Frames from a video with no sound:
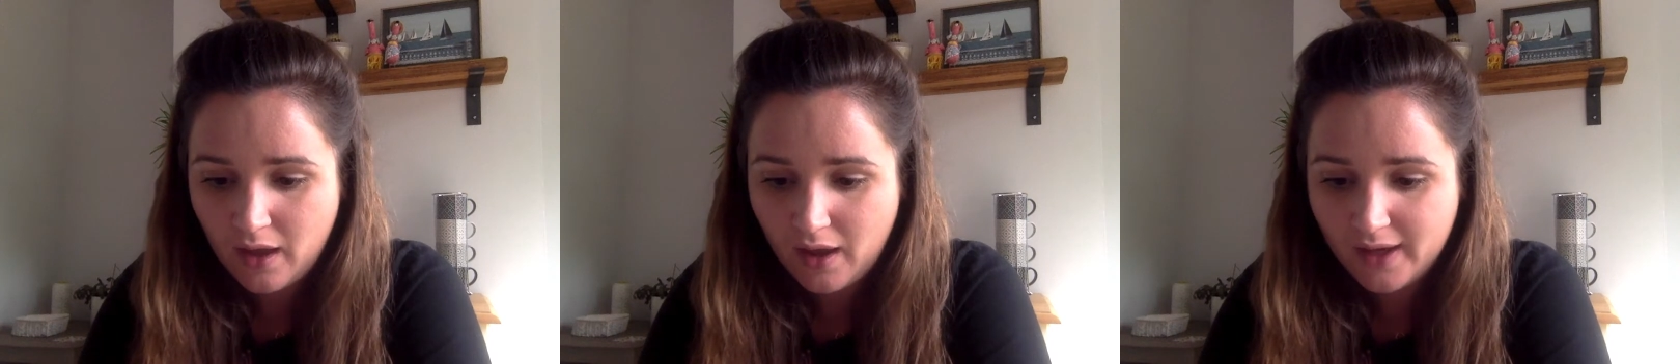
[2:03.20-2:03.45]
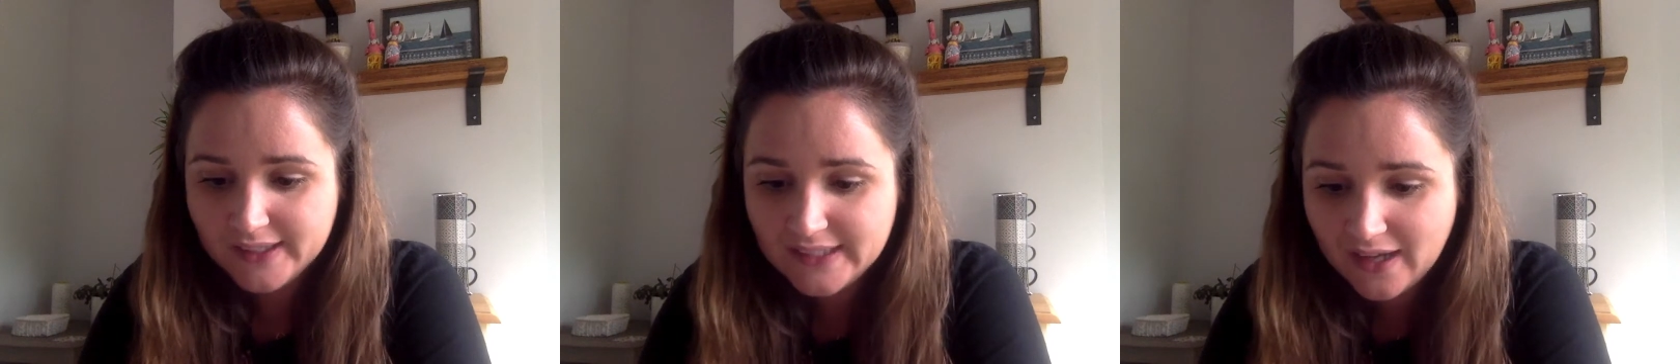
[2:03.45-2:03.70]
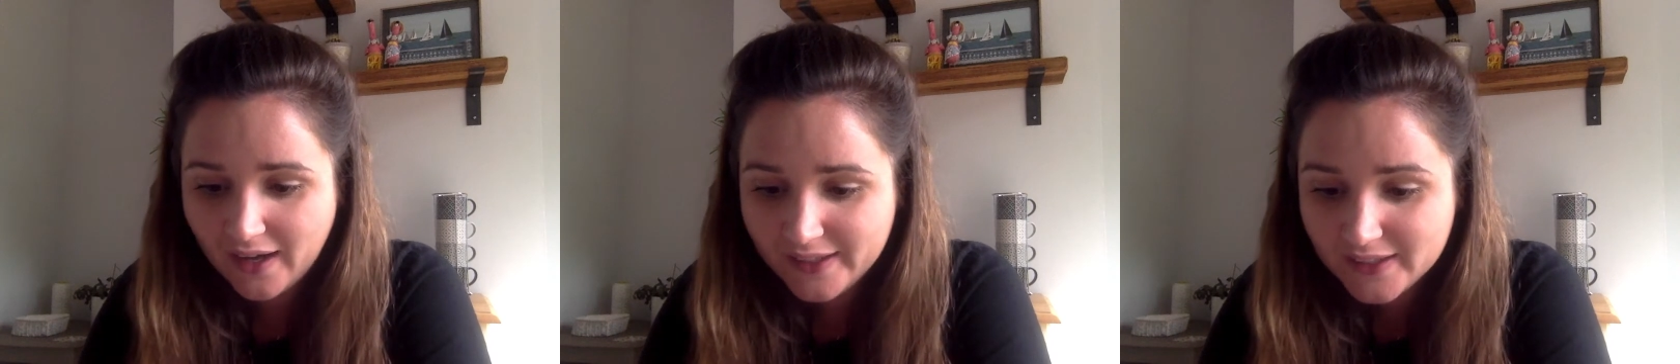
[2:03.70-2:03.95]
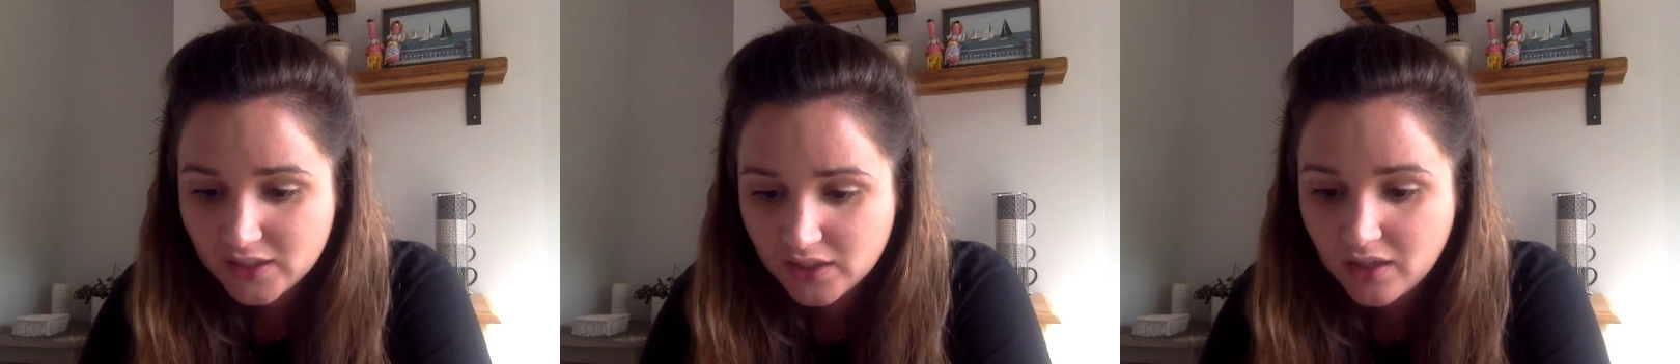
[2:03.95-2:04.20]
I
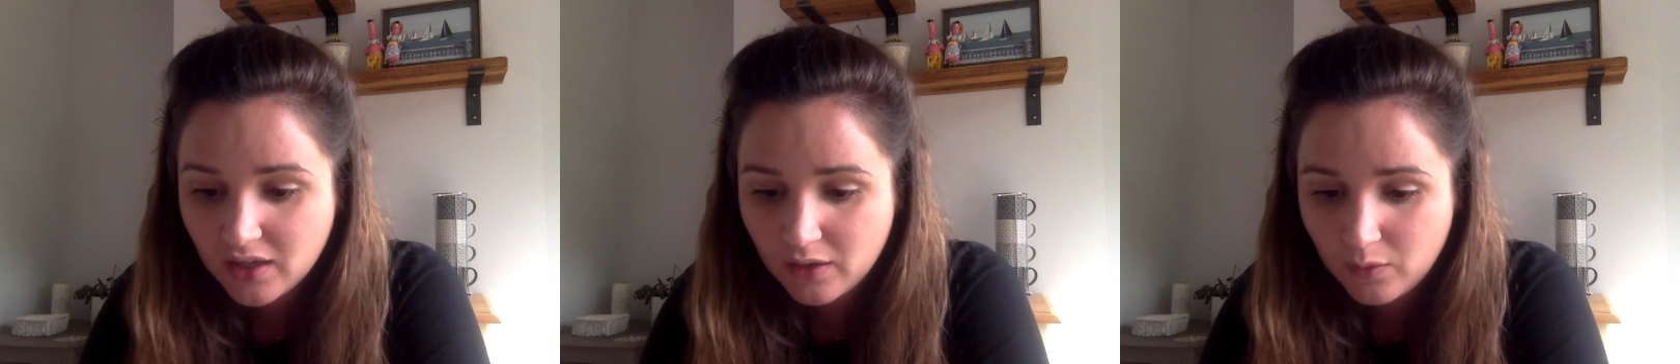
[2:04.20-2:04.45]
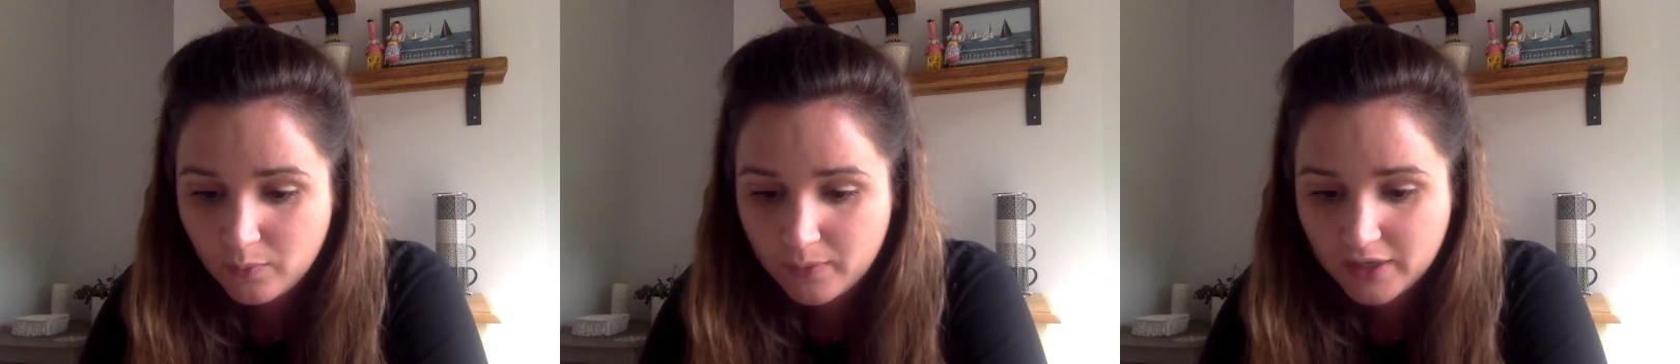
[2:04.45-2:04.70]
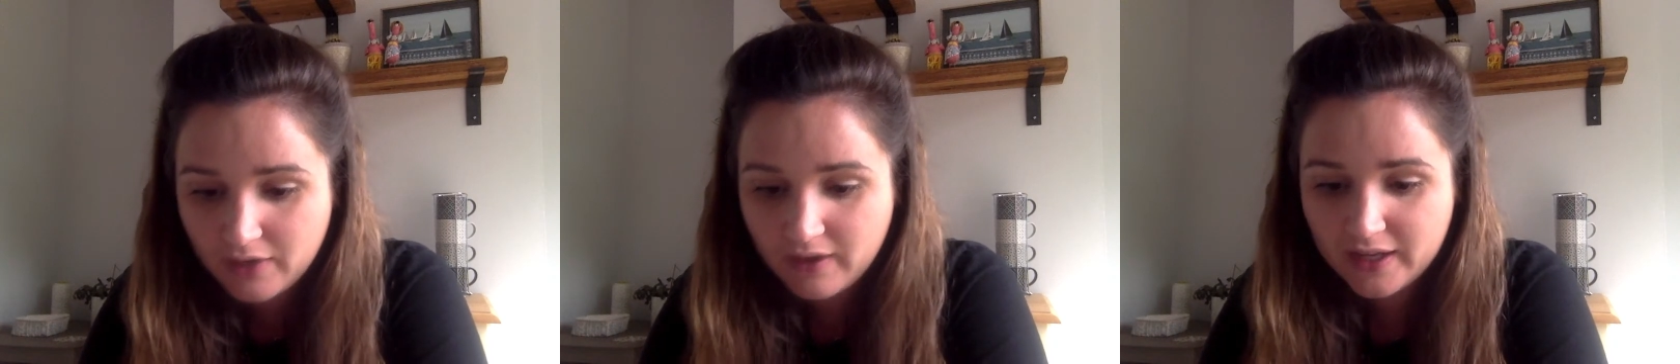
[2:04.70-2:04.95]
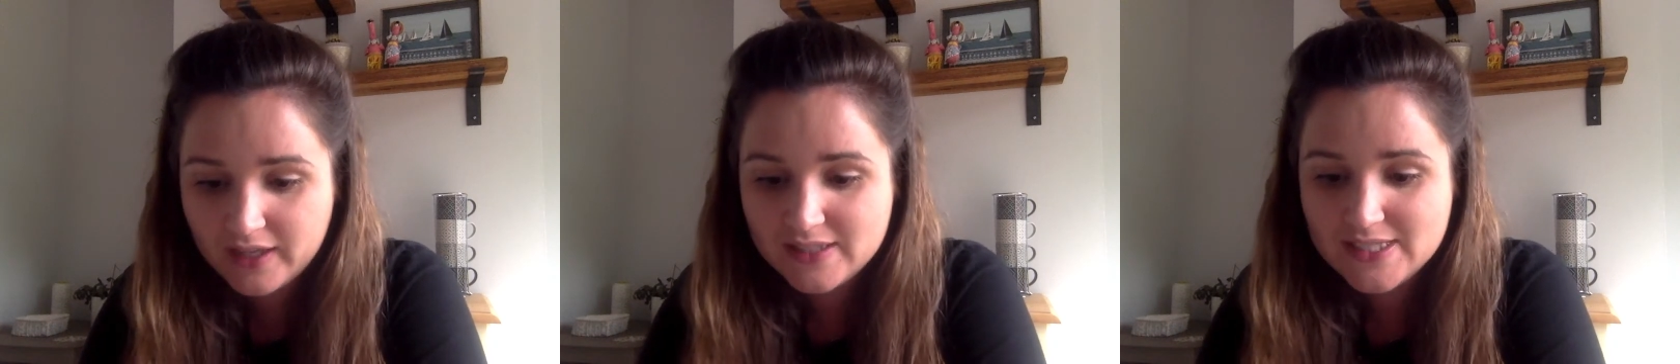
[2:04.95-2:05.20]
like you."
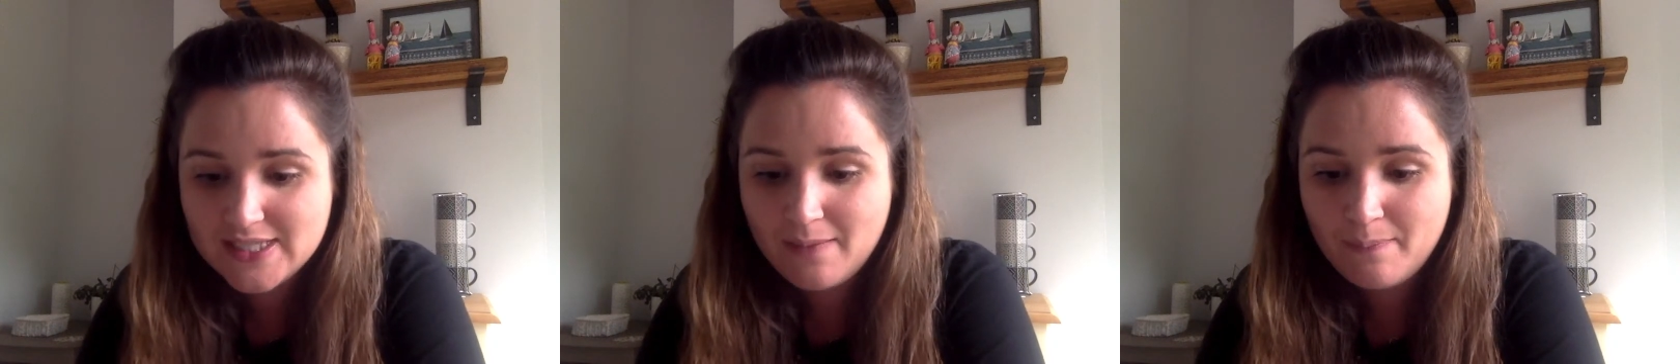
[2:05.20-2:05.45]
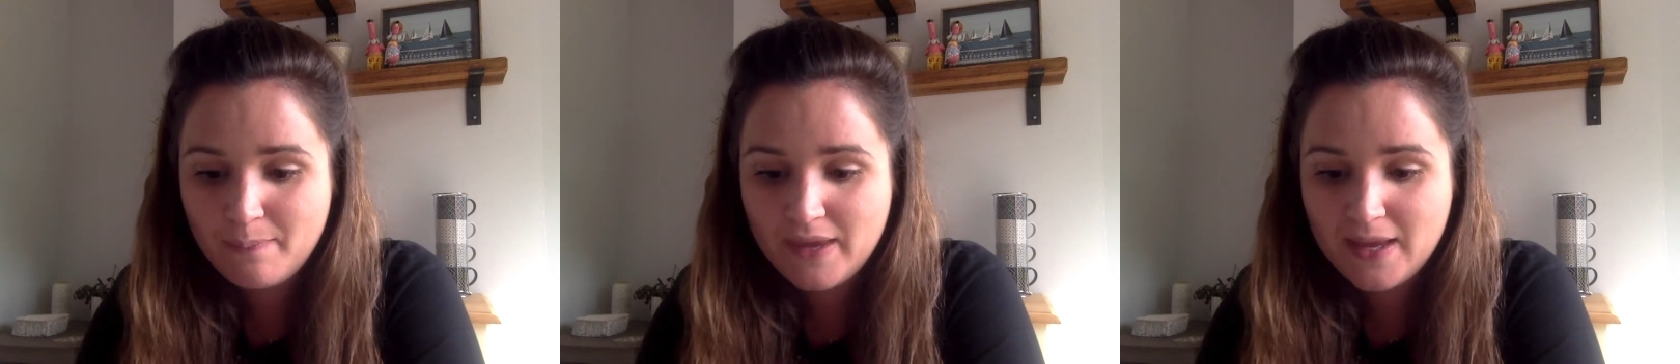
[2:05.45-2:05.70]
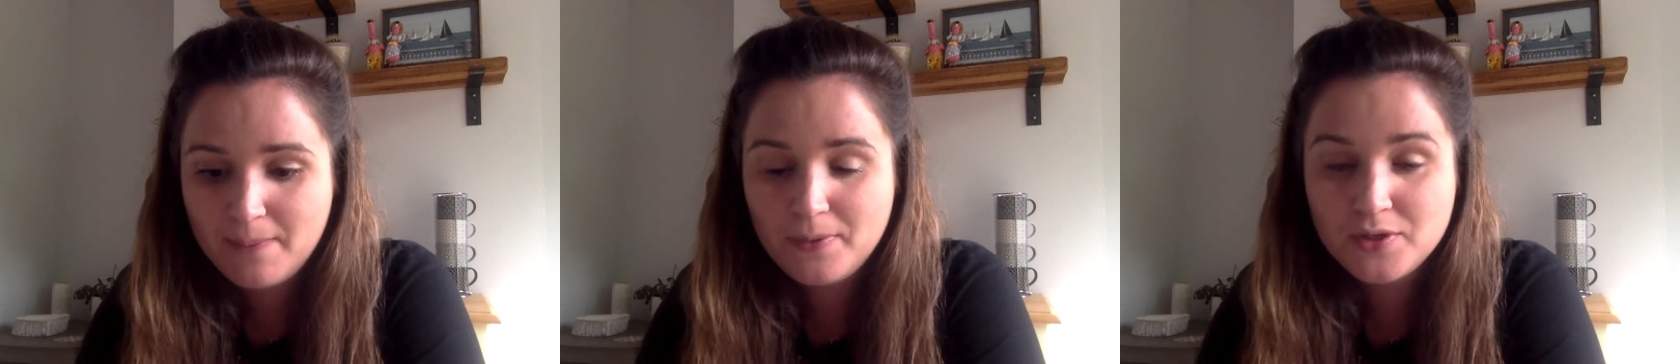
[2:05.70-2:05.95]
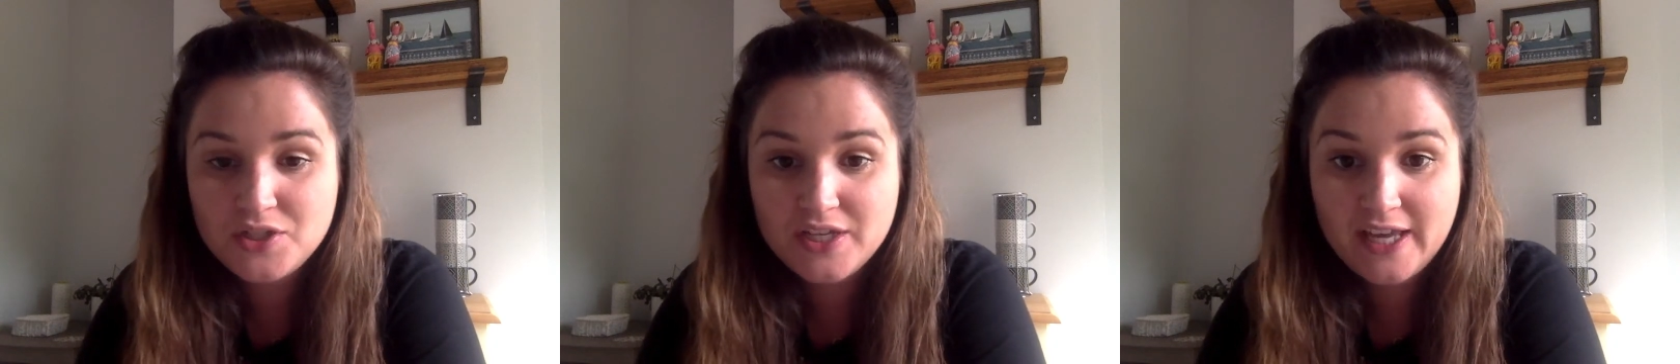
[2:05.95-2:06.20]
McGregor can see Bee
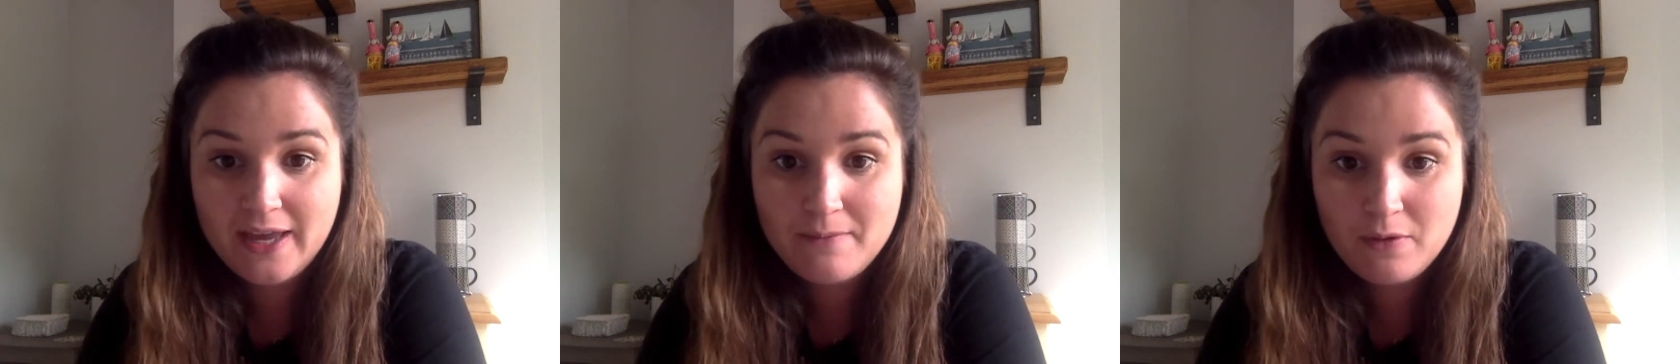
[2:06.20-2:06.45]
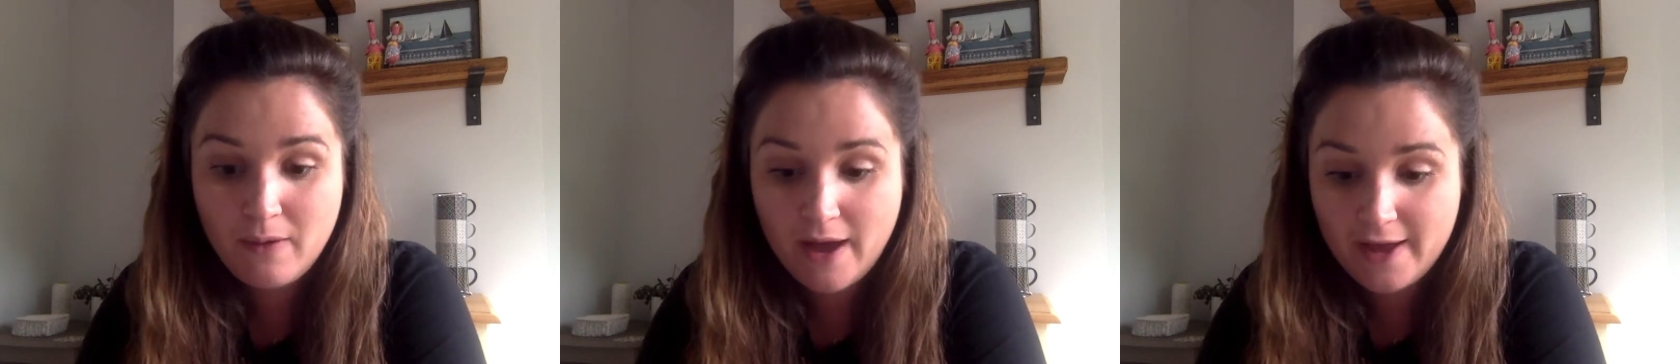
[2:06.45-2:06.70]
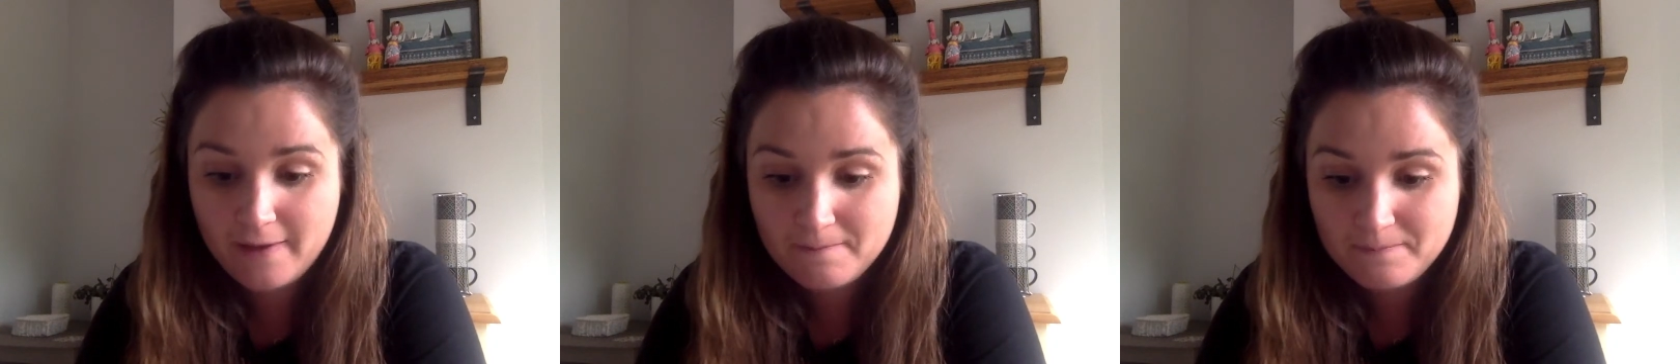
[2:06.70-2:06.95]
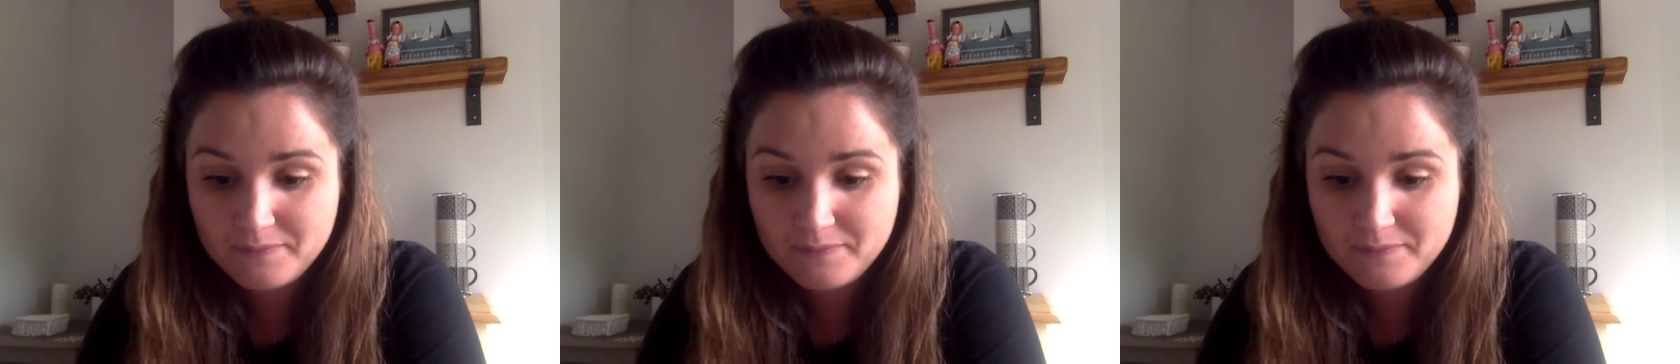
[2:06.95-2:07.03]
pushing him away.